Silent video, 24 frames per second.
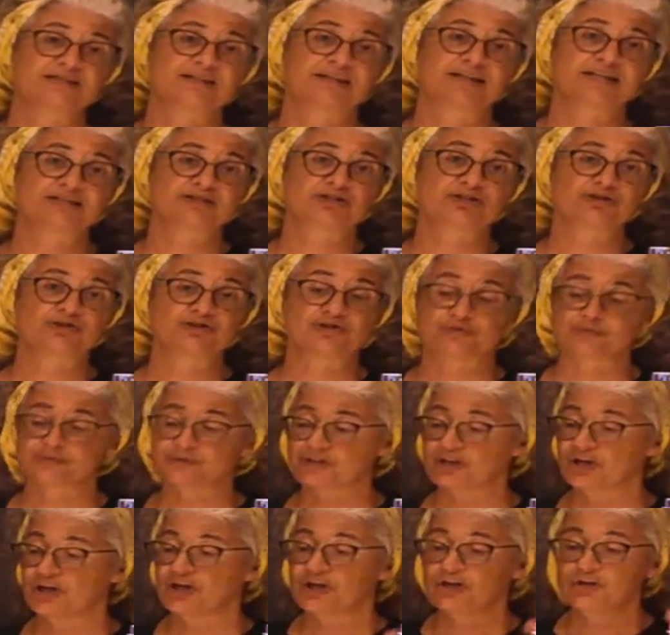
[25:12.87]
like terms.
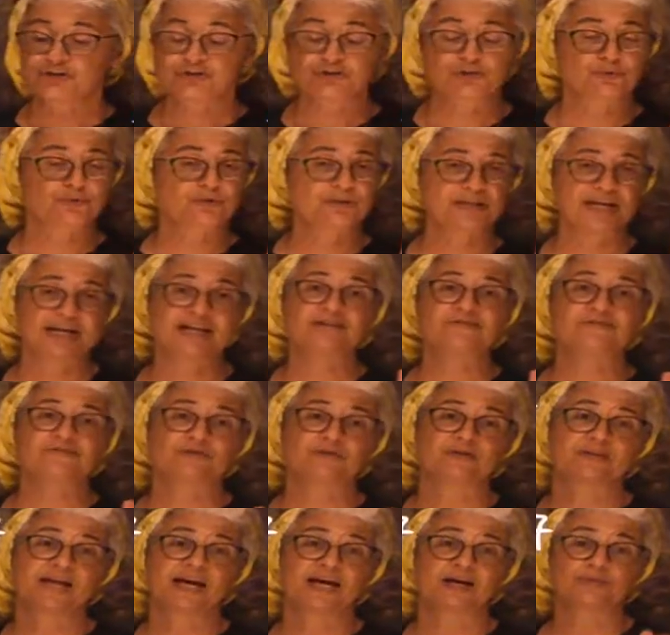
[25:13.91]
So yay for
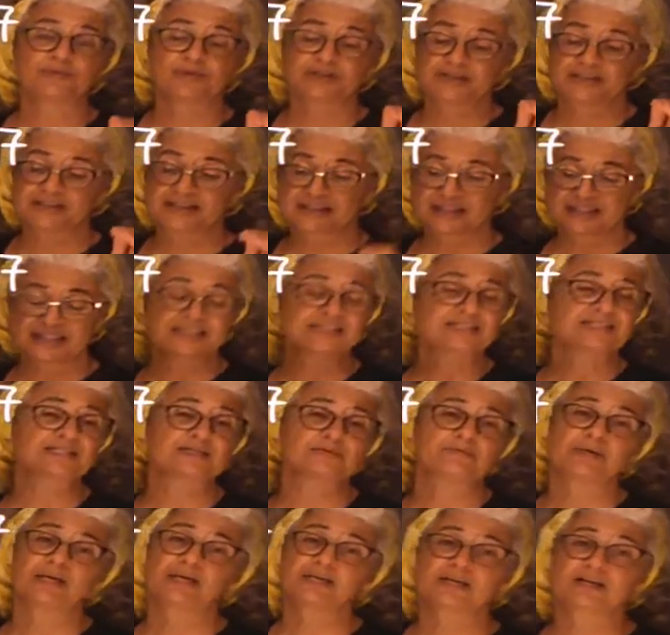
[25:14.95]
that, because this is
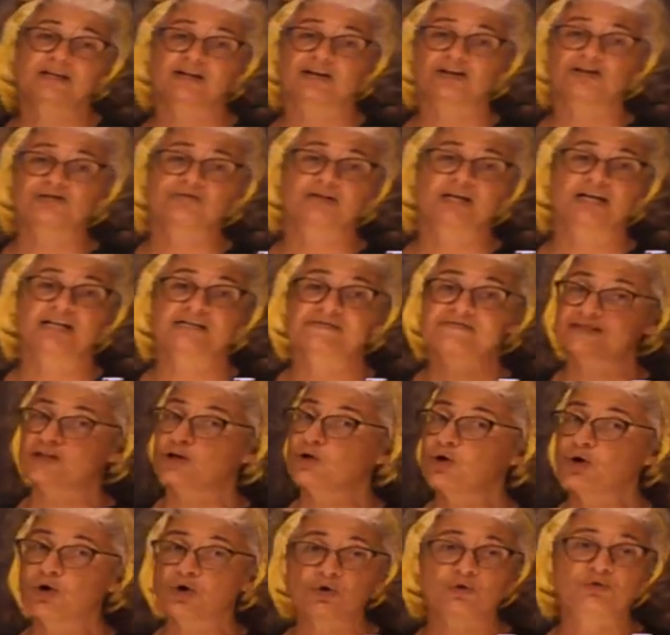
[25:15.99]
making our lives a
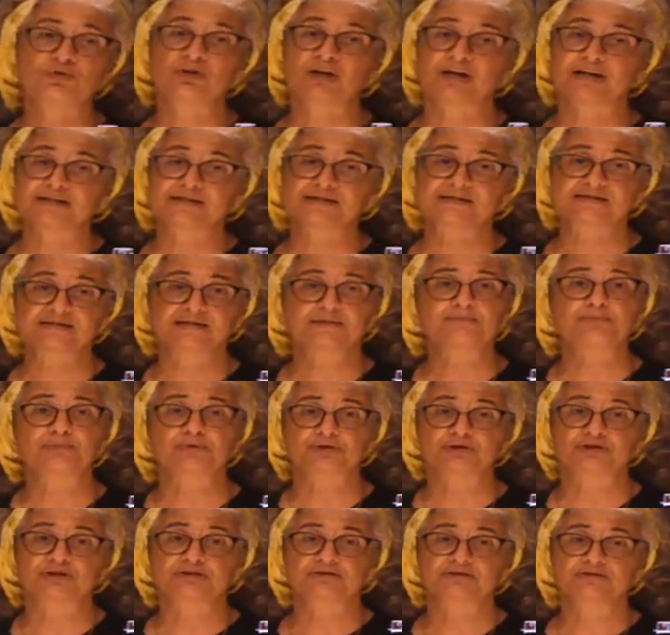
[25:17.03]
whole lot
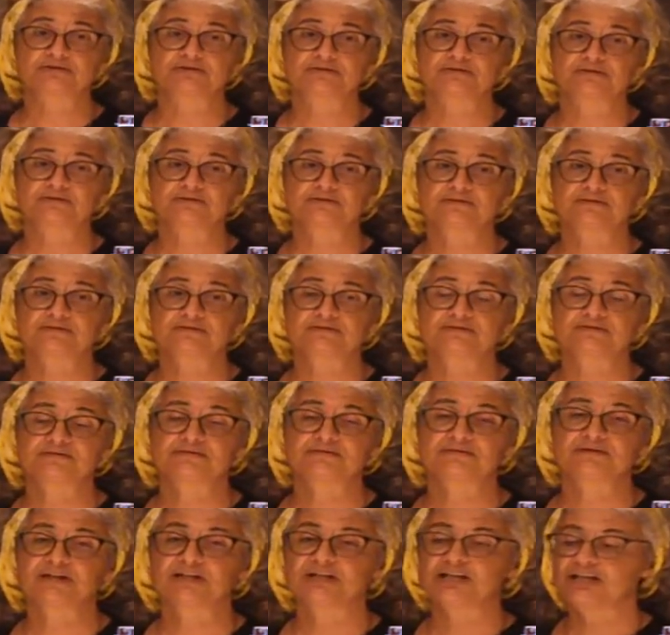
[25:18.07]
simpler.
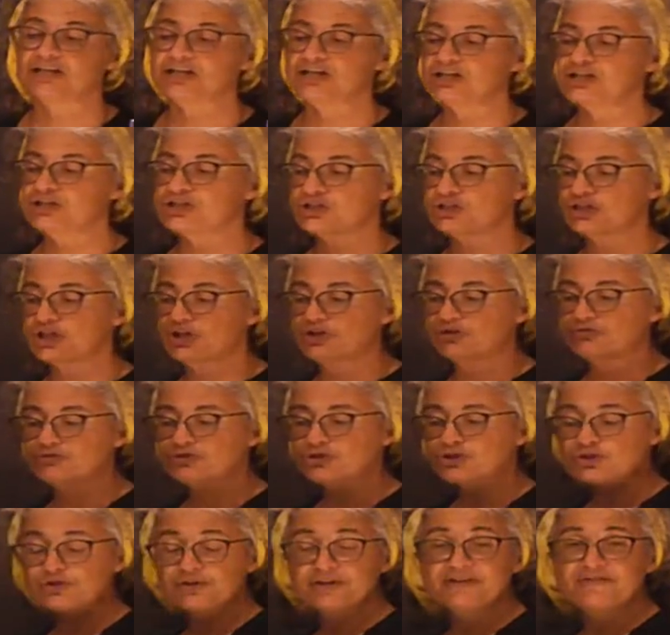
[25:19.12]
So
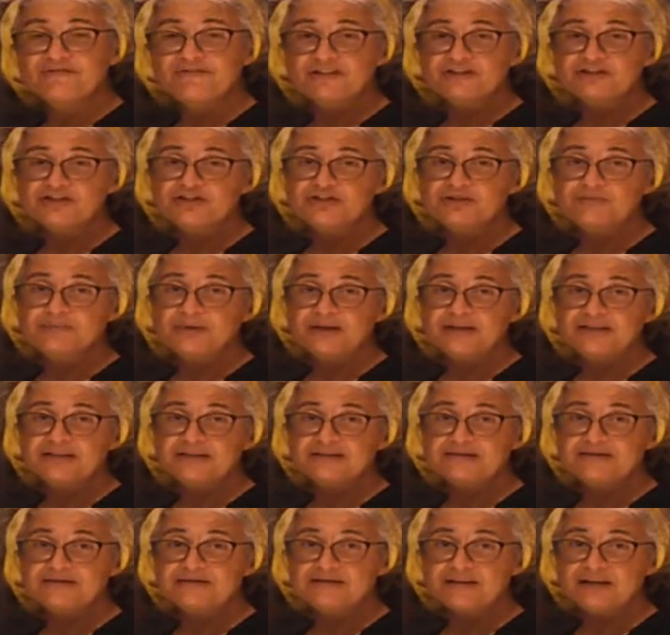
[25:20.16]
trig function by
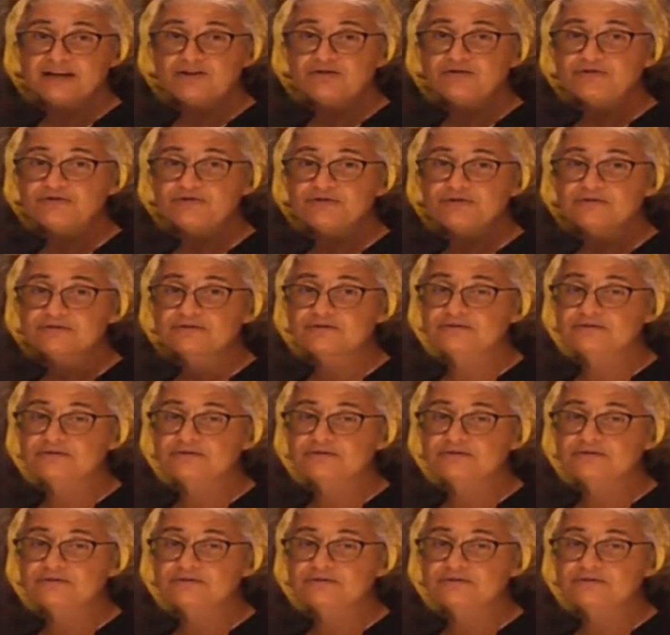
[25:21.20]
itself.